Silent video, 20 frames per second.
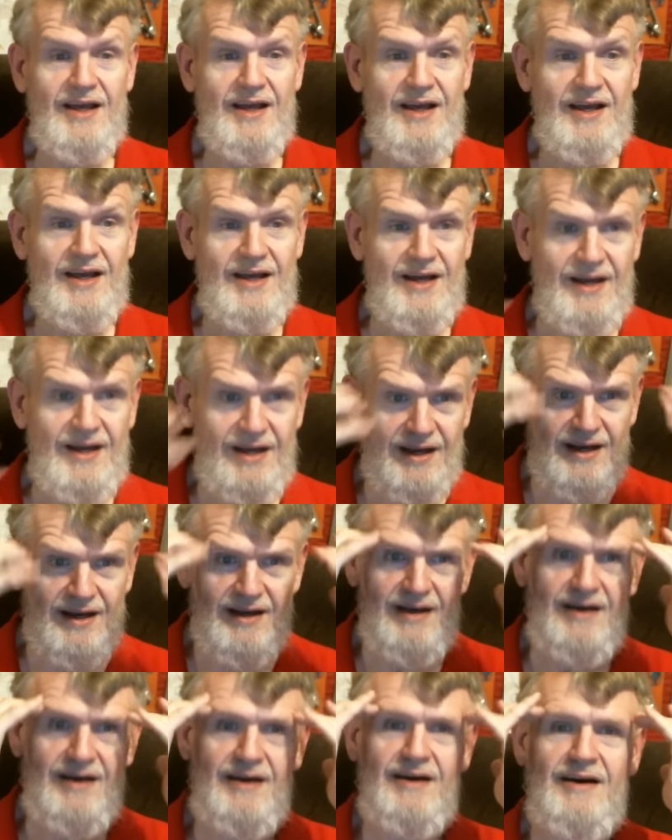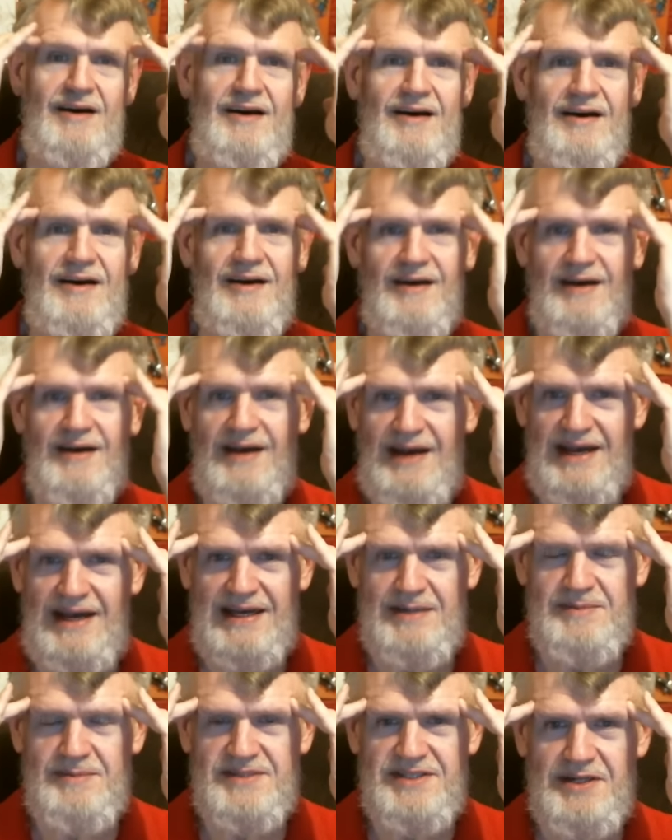Oh, I
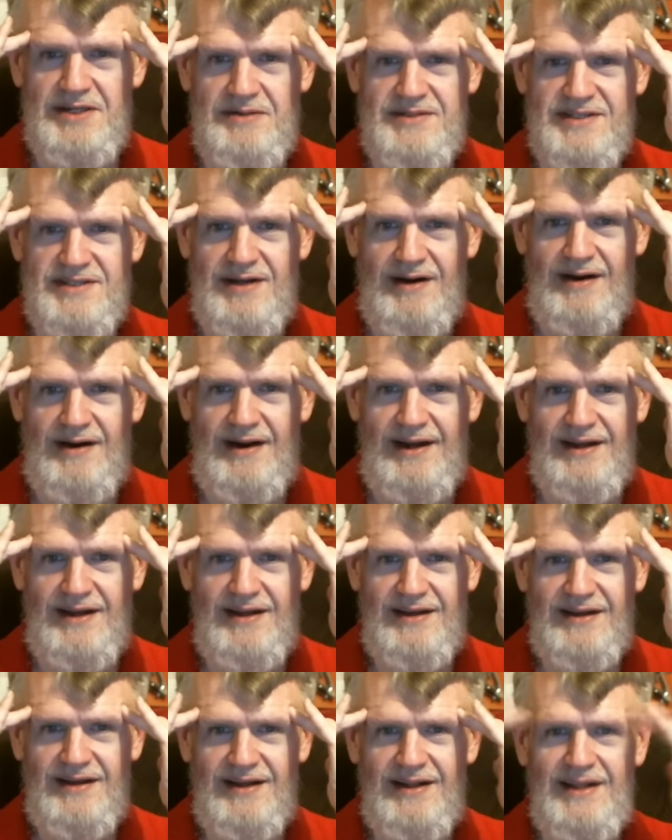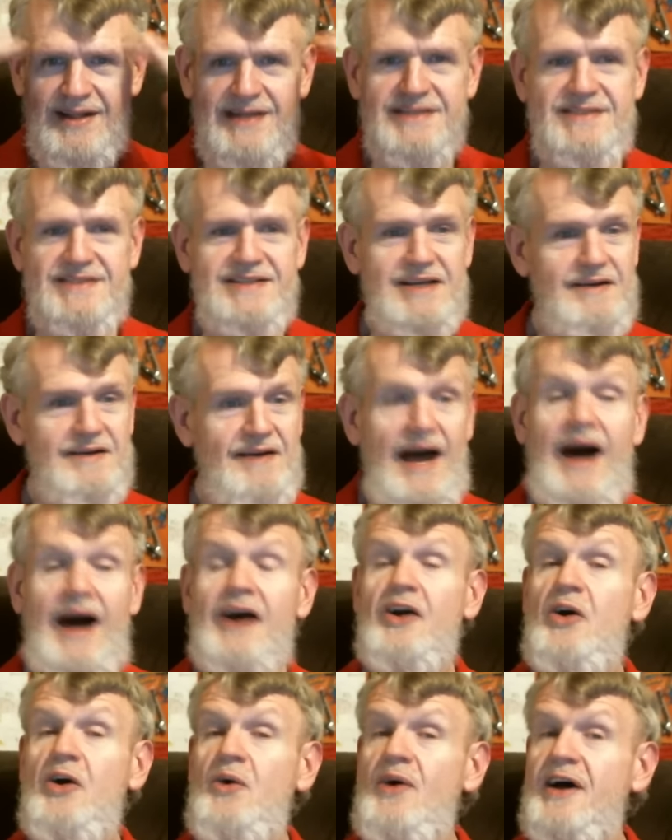am so sorry. Let's see.
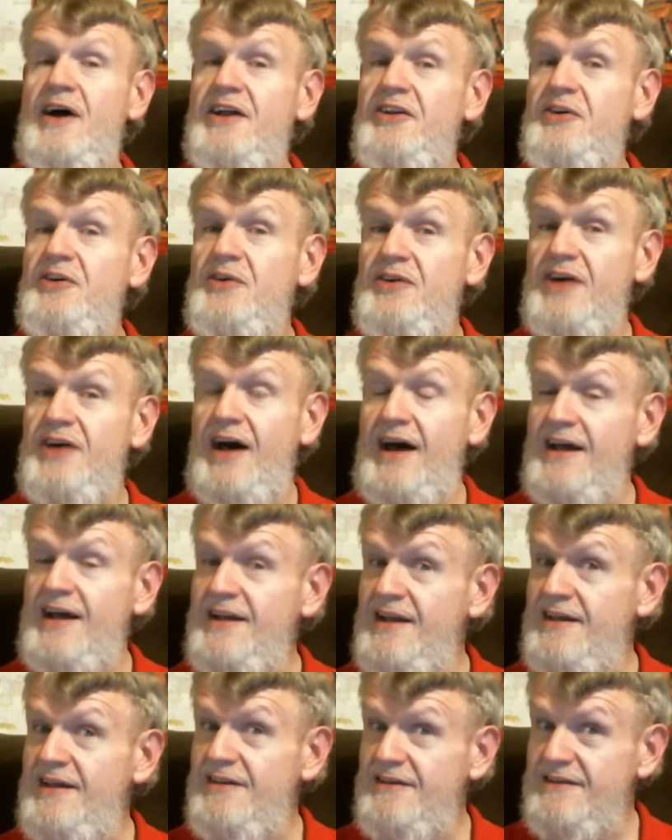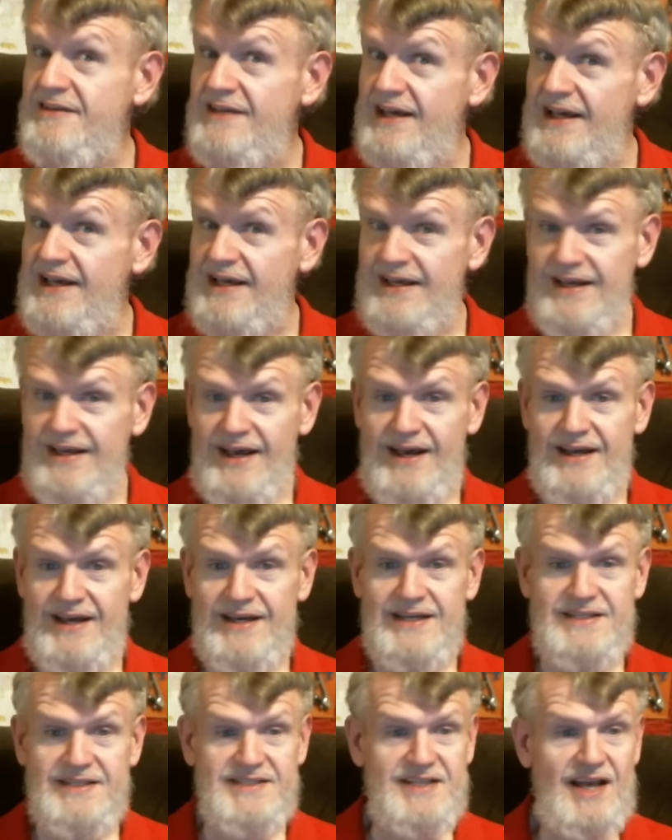I'll go on to a, another thing. Yeah,
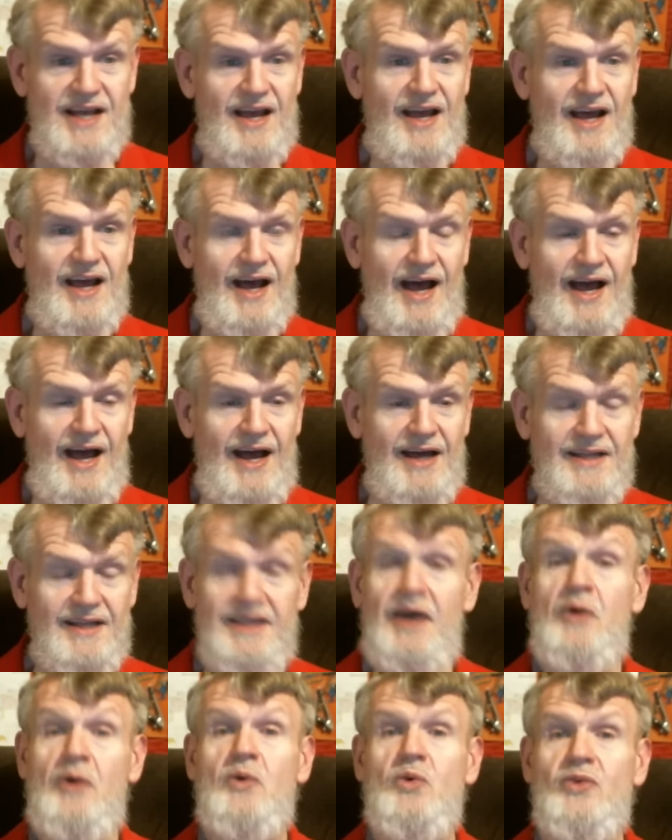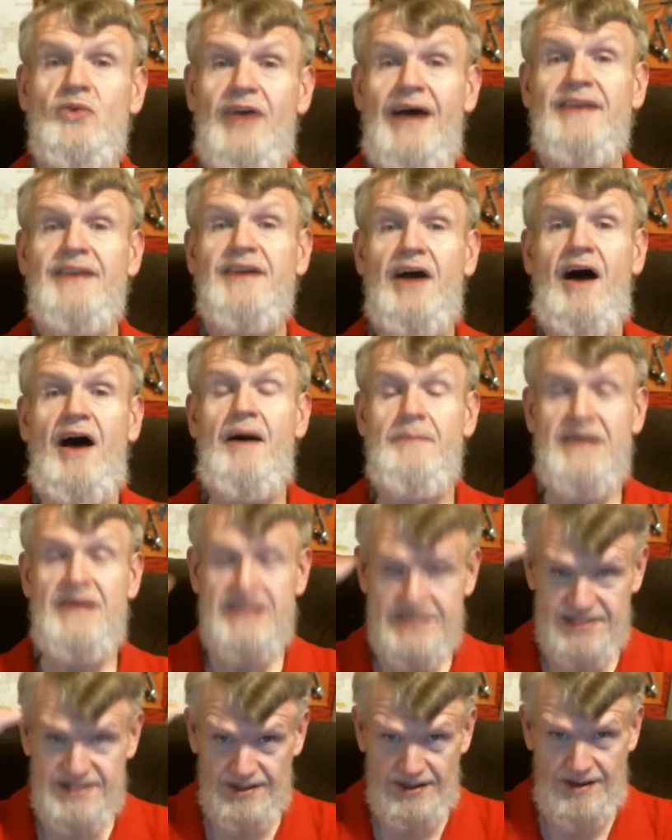it's uh yo yeah the
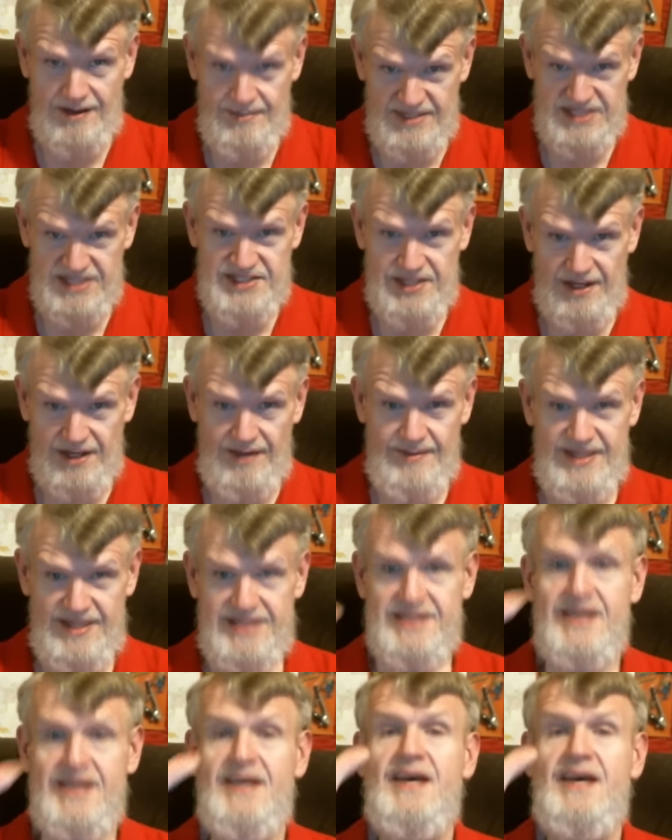comments the comments the comments.